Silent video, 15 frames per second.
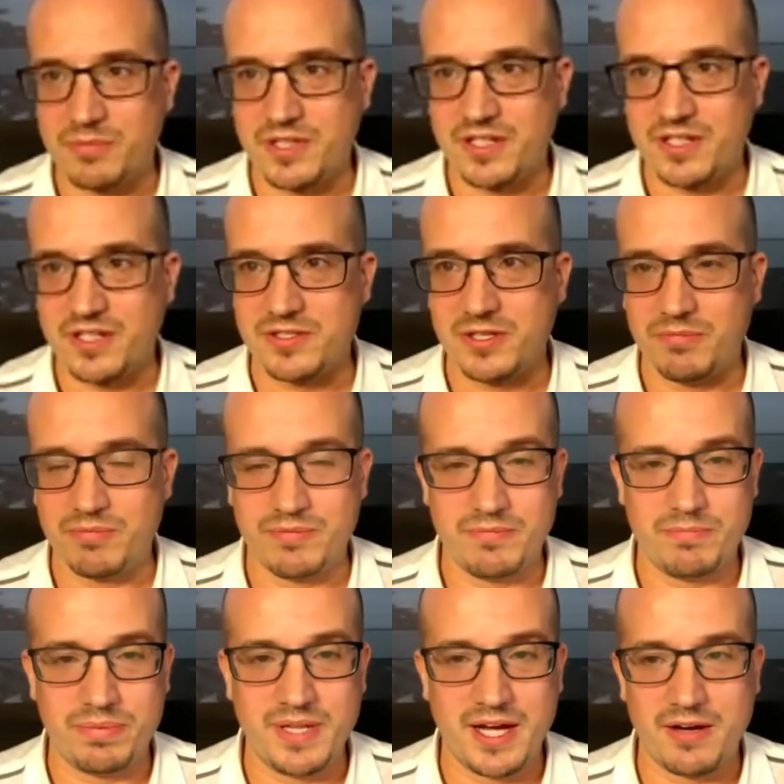going to stop
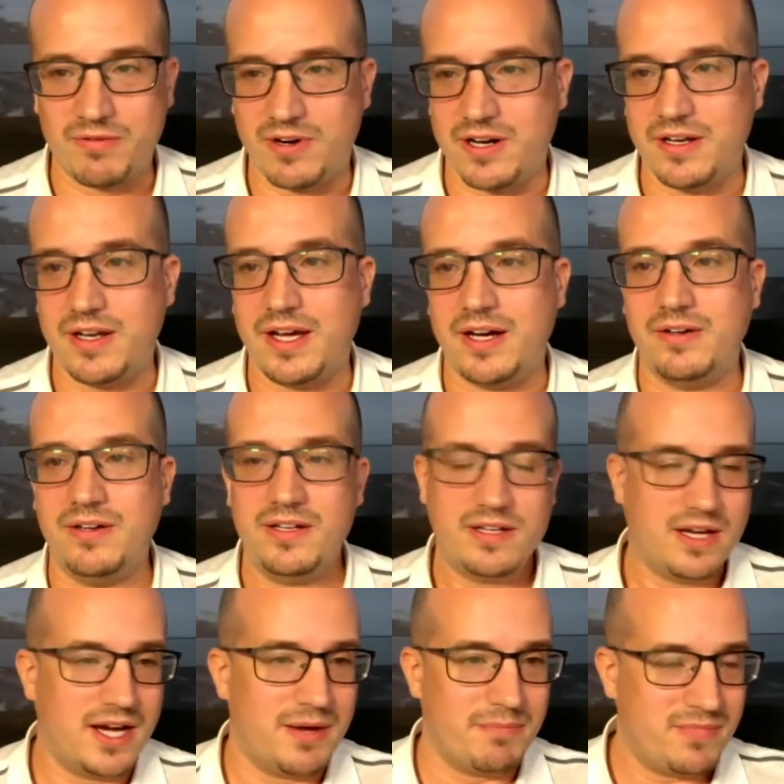that right now.
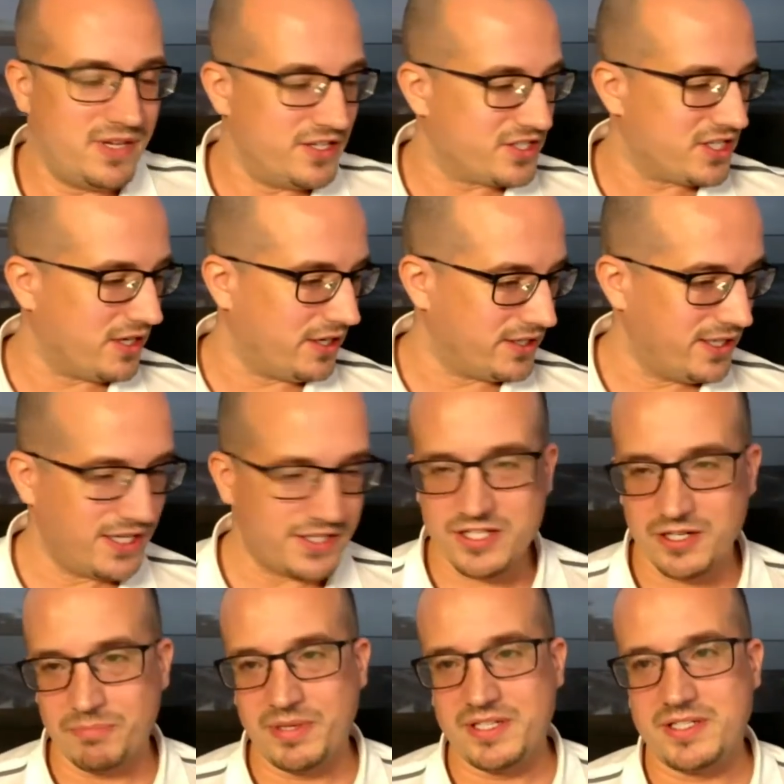Azad, let's
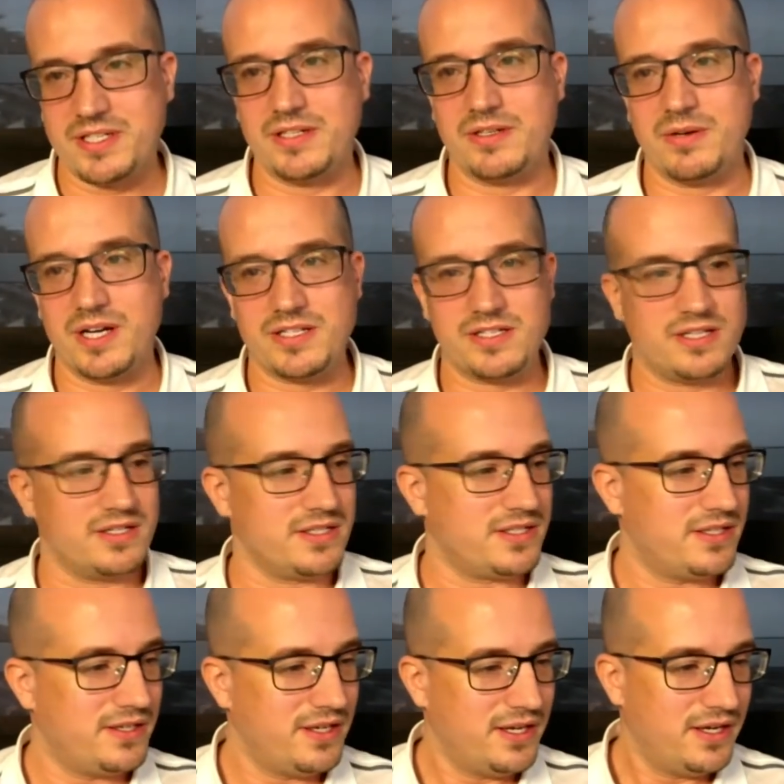jump into the questions.
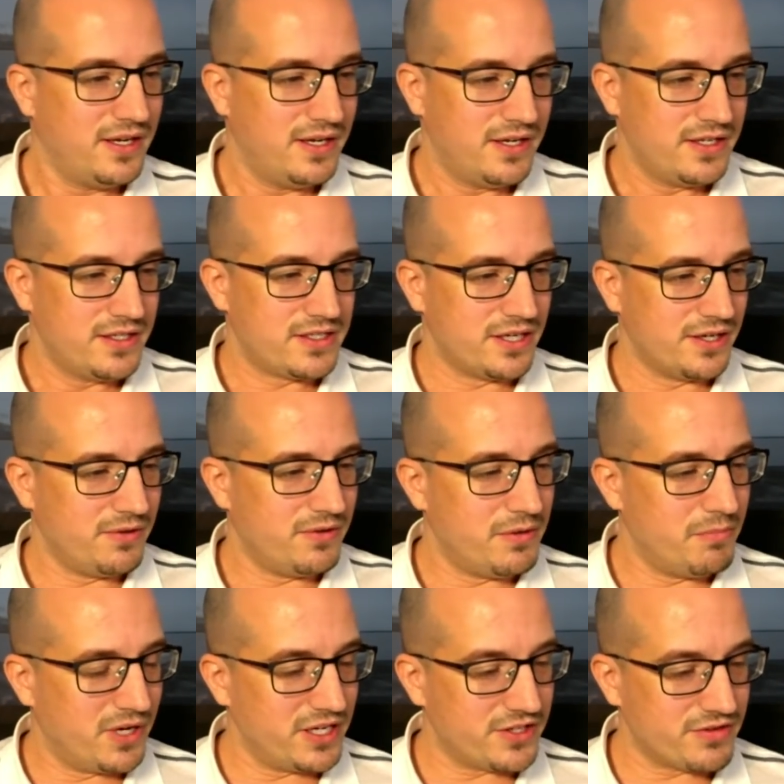So the
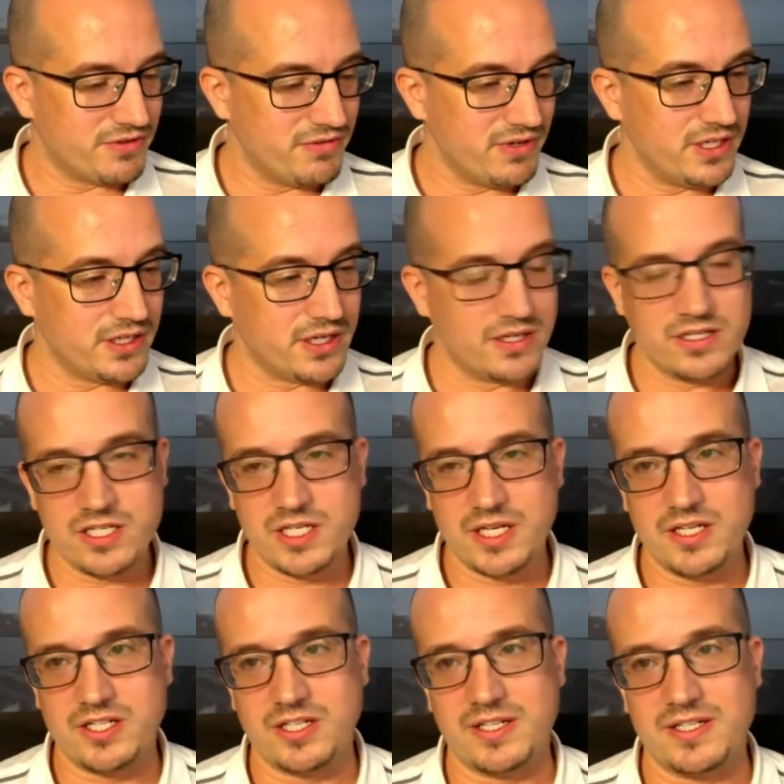monetary
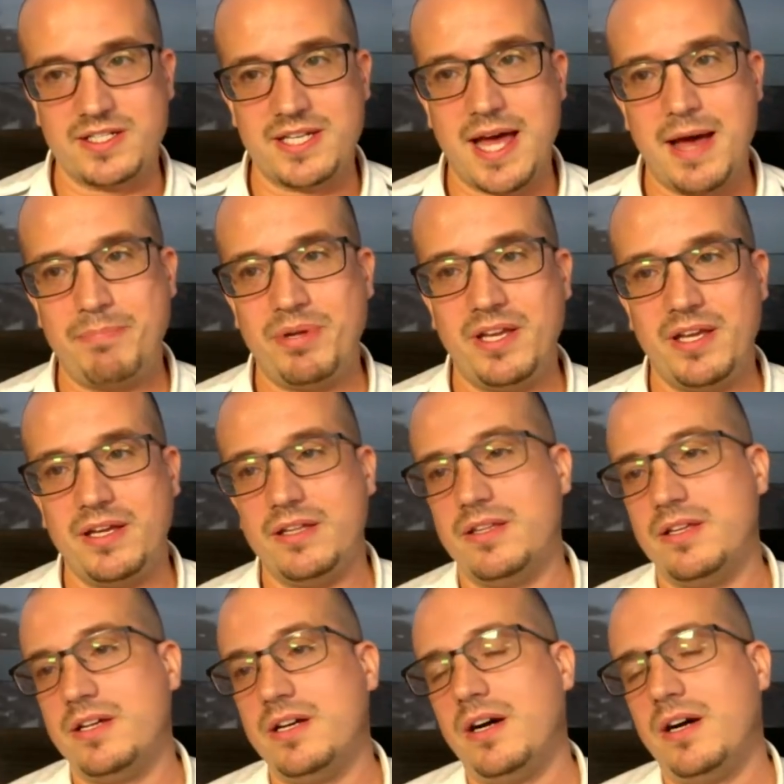renegotiation is happening. The